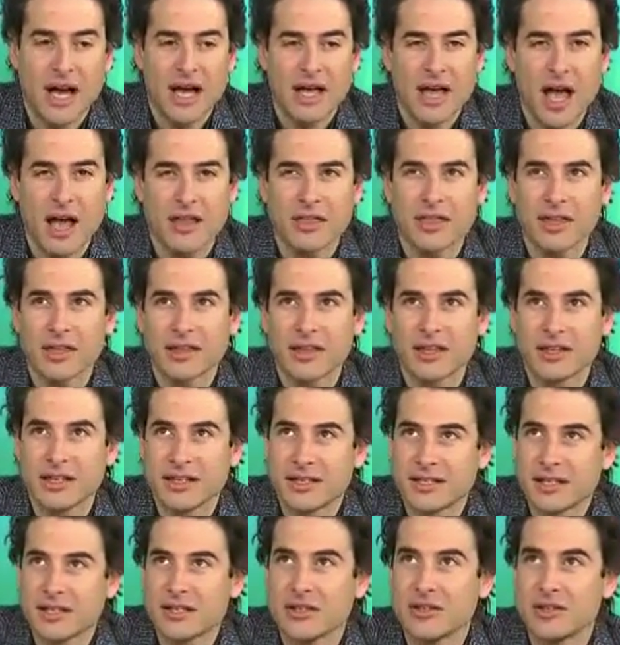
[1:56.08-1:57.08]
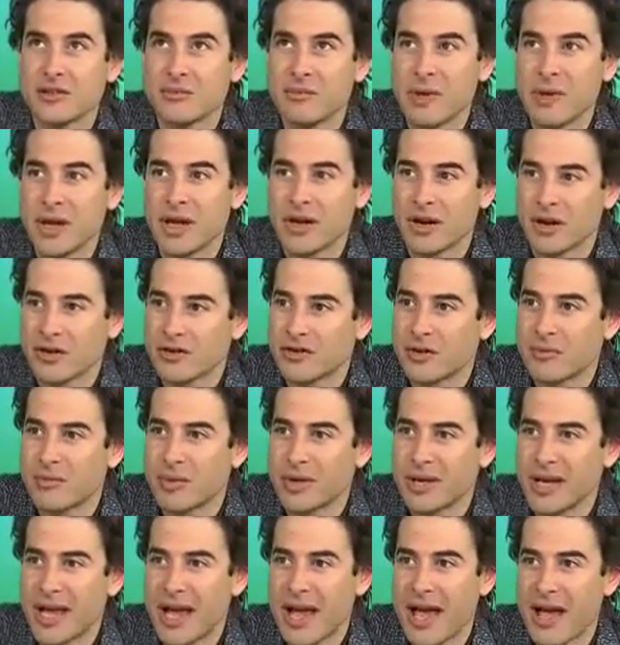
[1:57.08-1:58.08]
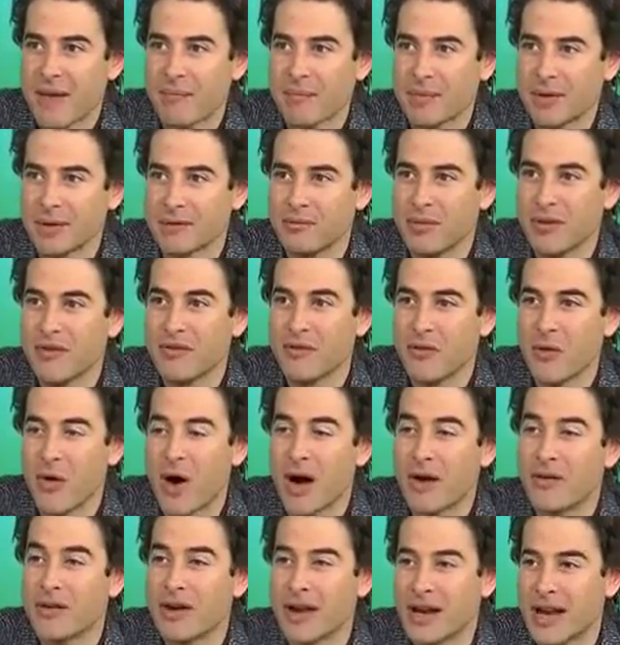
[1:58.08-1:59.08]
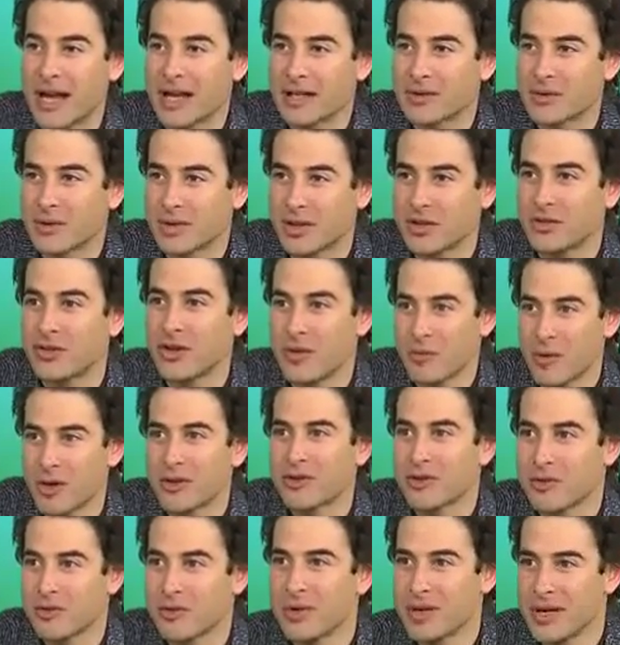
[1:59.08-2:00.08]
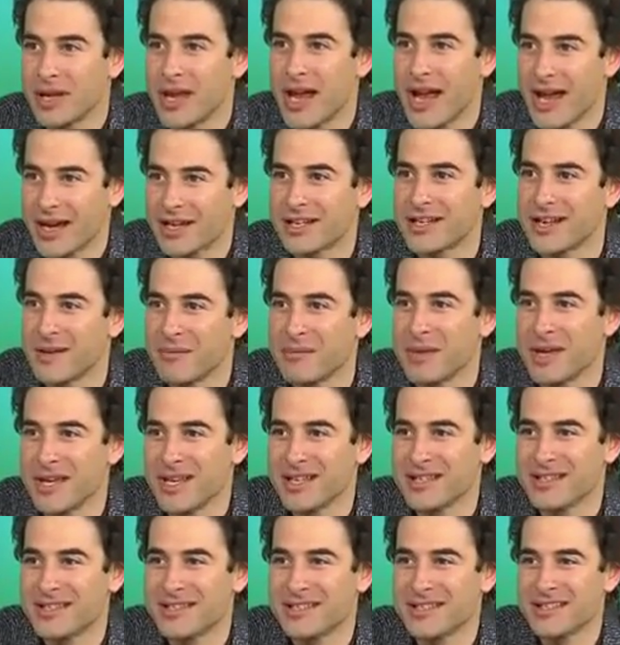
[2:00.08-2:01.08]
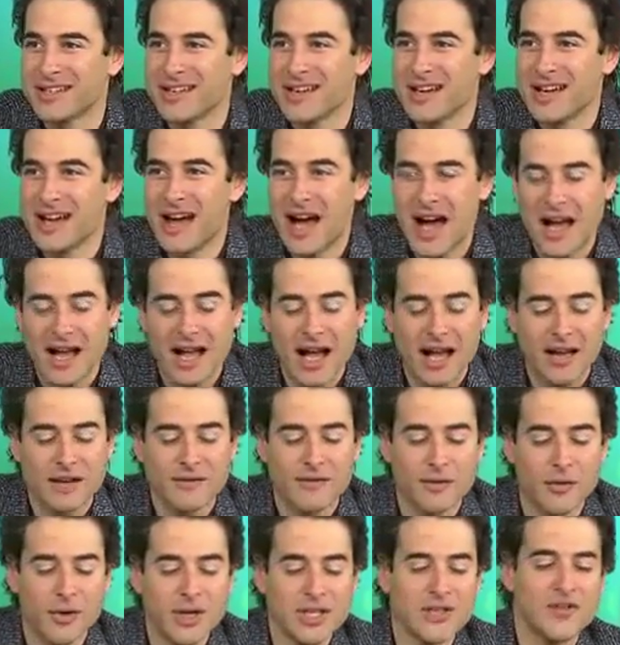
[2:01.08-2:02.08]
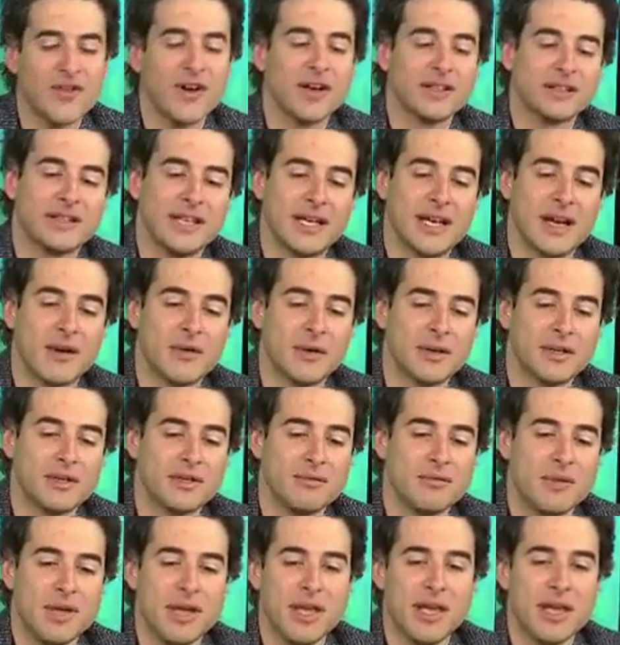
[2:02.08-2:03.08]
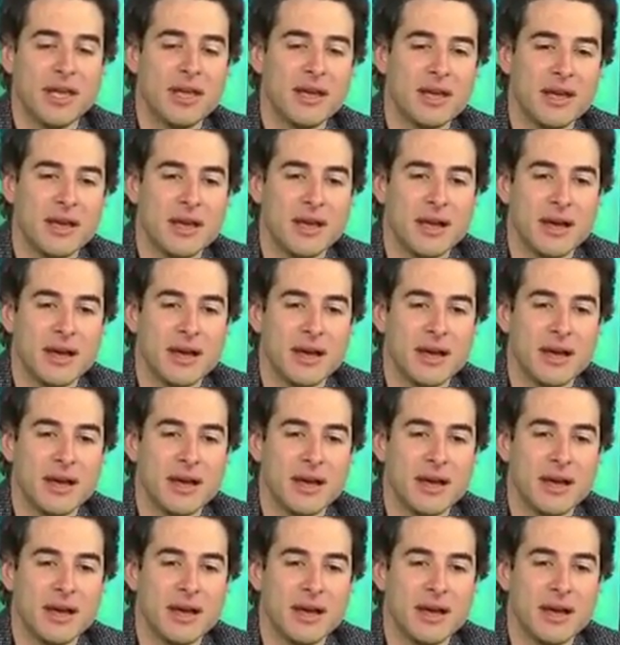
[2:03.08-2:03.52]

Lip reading: I think the decision to be an entrepreneur happened before I realized what the term entrepreneur actually means. I kind of always felt that I wanted to be